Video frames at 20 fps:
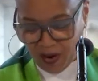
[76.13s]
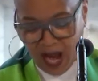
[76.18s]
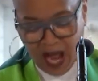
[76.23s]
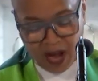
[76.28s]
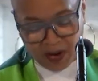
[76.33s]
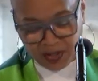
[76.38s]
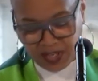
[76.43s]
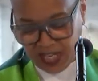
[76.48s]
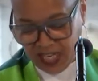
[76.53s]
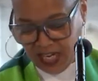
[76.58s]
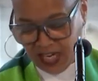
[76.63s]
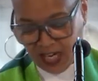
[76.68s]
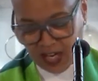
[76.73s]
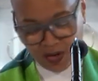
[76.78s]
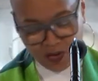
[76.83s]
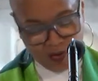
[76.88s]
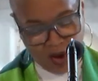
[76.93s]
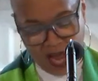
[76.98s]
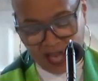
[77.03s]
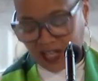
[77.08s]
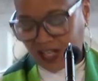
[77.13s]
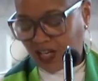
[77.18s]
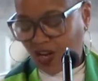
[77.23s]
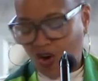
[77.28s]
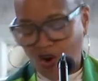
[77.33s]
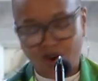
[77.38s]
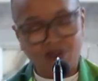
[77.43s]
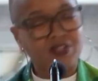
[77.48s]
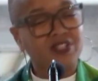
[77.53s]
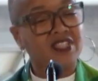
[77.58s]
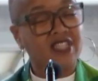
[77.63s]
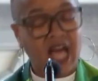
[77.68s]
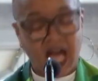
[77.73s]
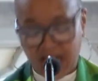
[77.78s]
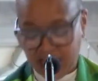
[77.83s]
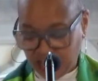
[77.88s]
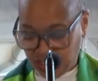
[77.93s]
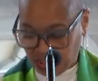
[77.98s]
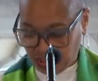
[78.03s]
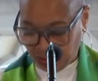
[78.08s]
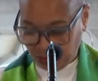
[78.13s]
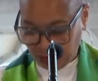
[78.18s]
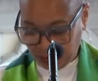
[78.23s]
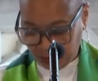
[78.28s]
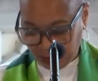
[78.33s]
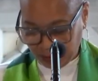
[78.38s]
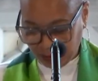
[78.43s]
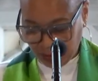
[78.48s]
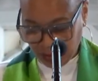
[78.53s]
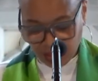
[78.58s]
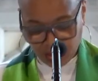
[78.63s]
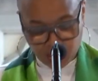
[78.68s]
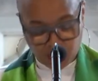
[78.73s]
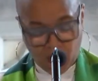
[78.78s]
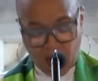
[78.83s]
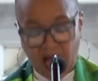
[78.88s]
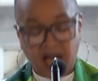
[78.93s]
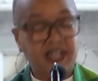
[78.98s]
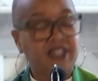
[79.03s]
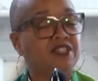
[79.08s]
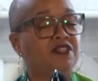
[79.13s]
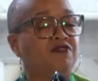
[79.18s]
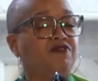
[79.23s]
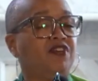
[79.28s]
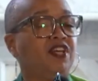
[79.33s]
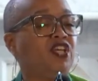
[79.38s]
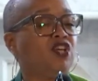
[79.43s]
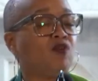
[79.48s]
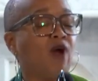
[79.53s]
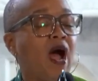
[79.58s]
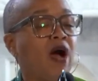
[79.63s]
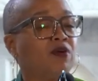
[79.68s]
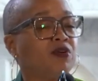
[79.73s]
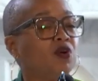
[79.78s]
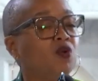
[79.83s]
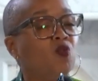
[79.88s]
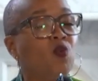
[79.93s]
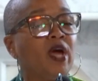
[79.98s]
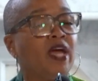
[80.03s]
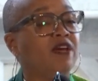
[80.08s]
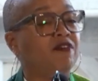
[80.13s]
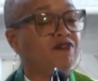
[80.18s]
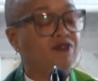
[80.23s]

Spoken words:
out here right alongside you, trying to figure out a way